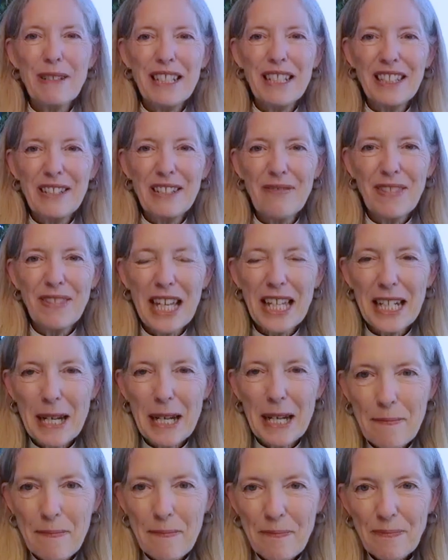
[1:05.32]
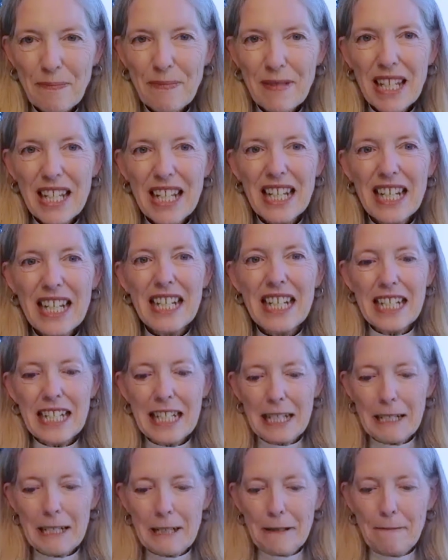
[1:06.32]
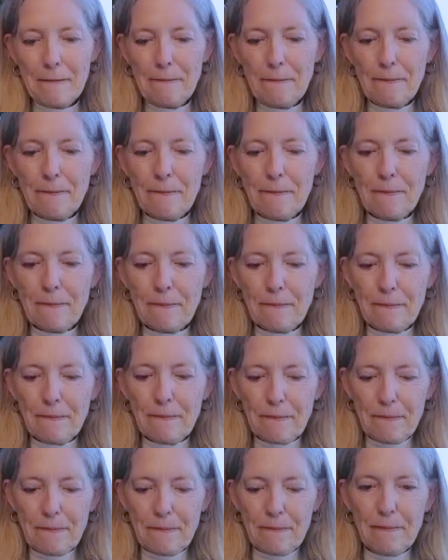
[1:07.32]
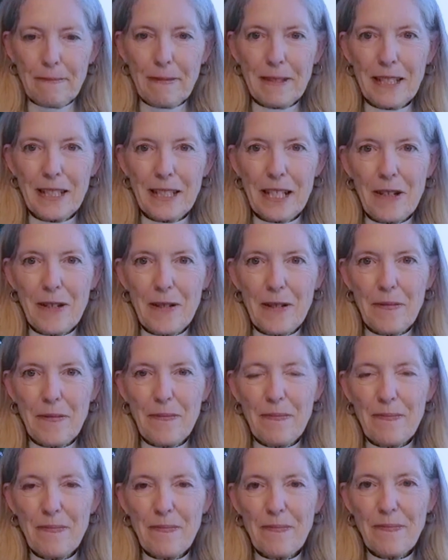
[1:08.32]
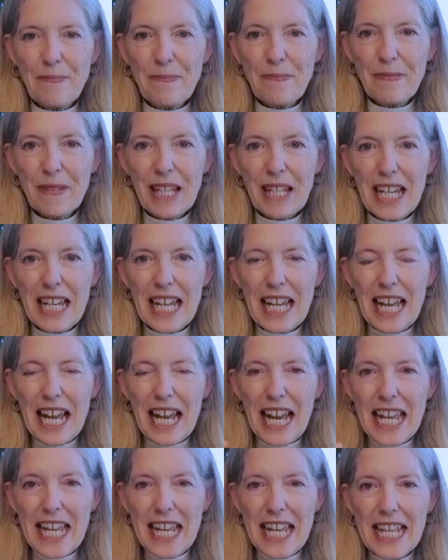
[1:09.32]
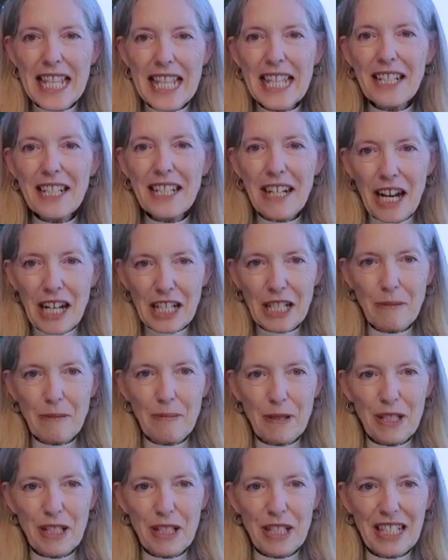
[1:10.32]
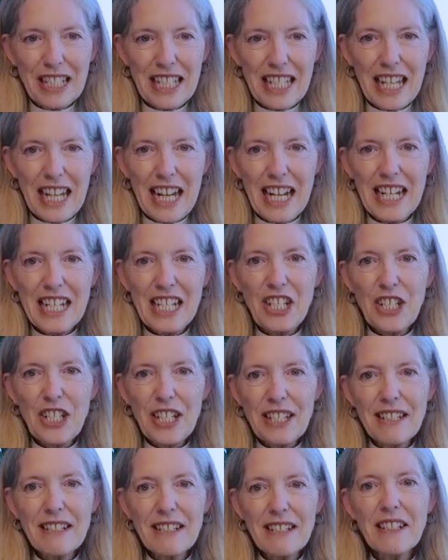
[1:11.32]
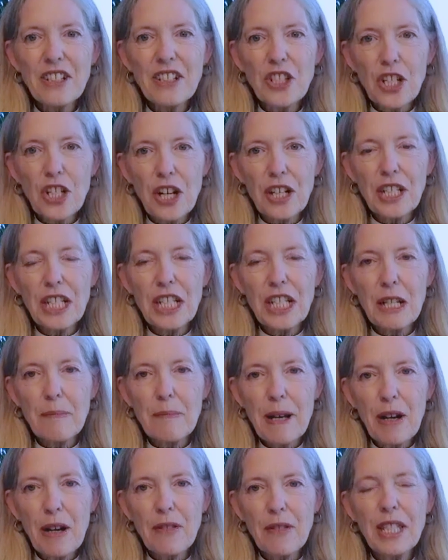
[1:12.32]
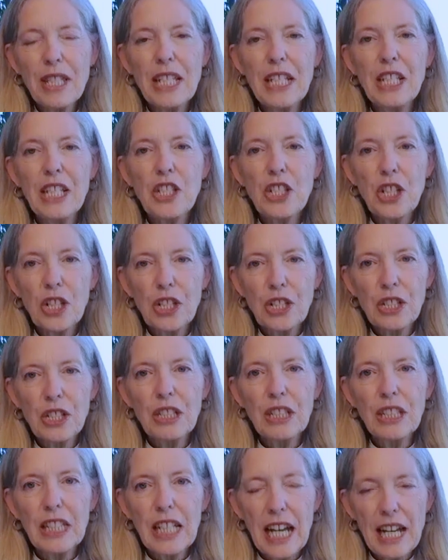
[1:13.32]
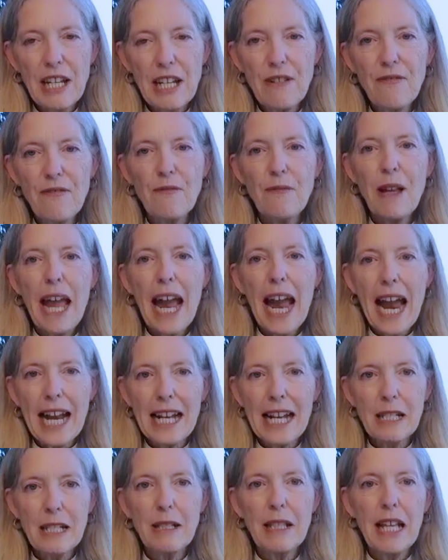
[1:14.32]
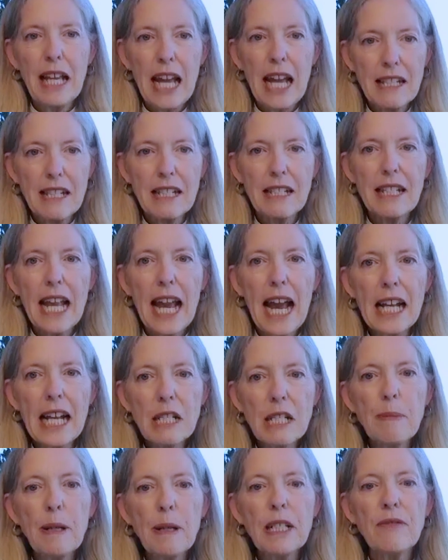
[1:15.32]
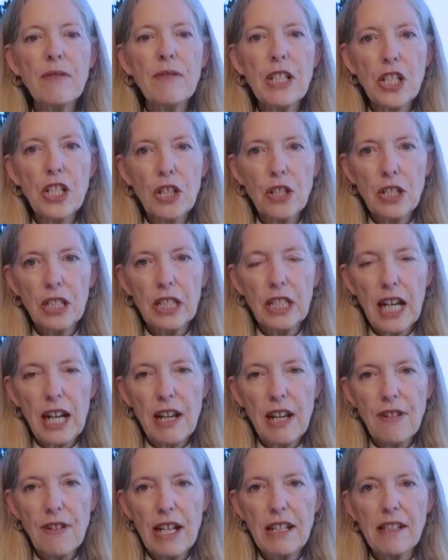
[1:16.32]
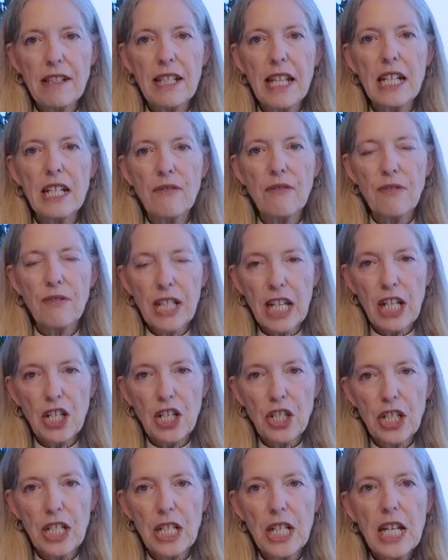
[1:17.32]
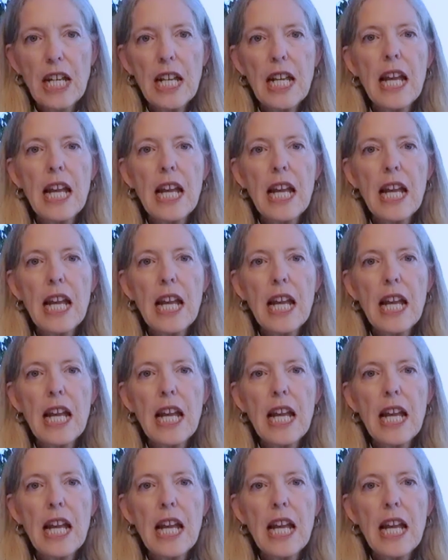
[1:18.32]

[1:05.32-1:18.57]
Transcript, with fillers: want to lift that up. Uh, so, in the gospel, uh, Jesus is talking about the eternal life, as the, uh, this aspect of eternal life and sanctification